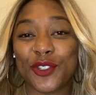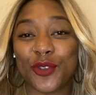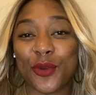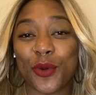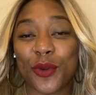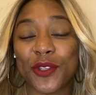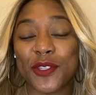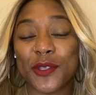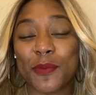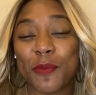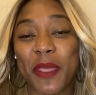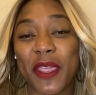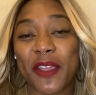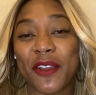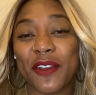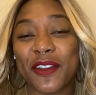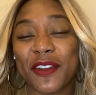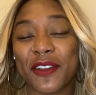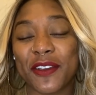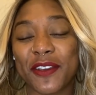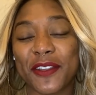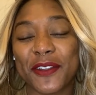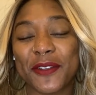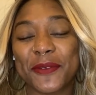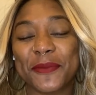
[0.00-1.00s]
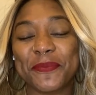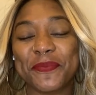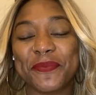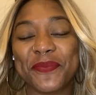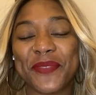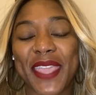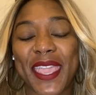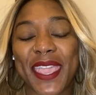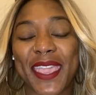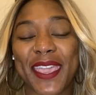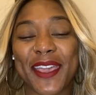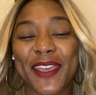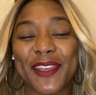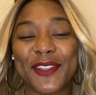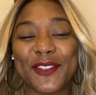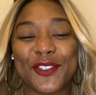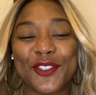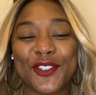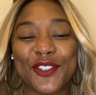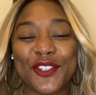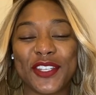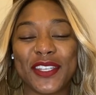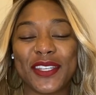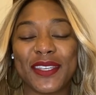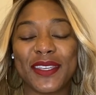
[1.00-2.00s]
towards parenthood and
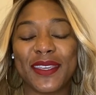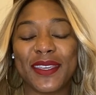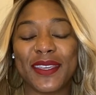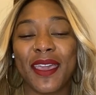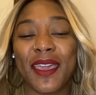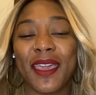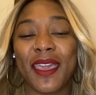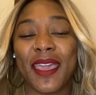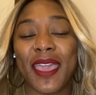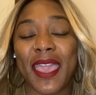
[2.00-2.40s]
she